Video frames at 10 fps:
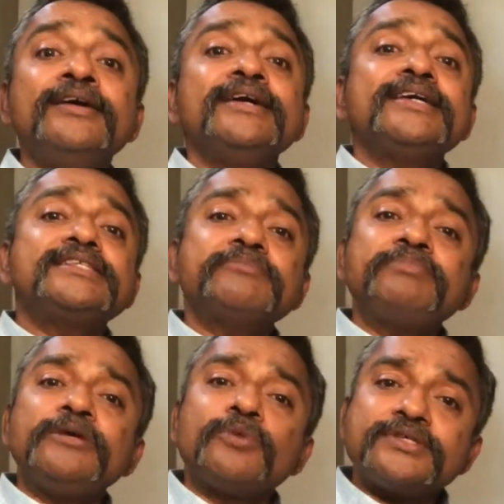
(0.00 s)
he
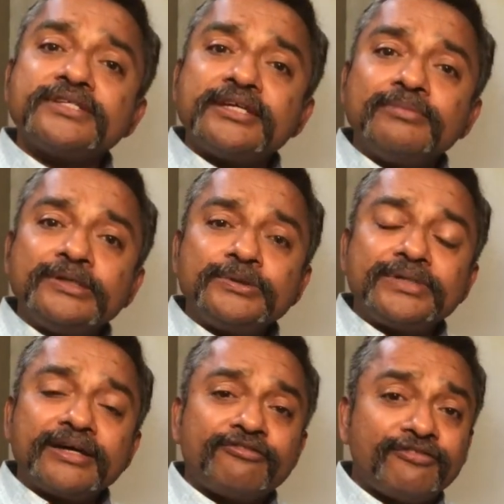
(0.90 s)
simply wasn't able
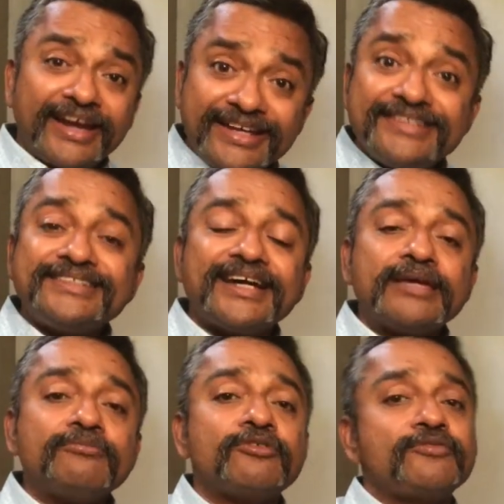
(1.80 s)
to find
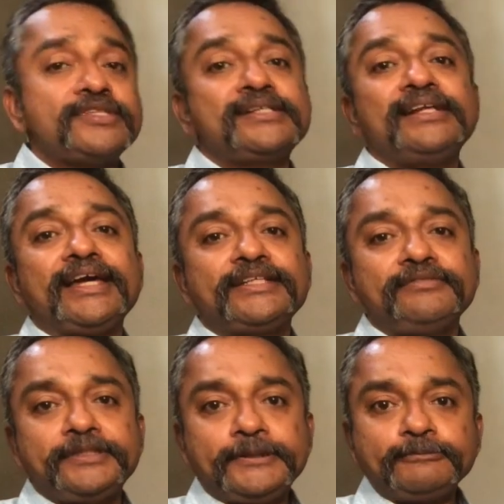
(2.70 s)
time for physical
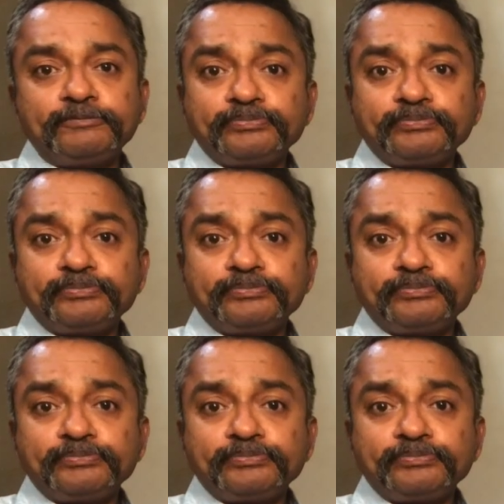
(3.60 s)
activity.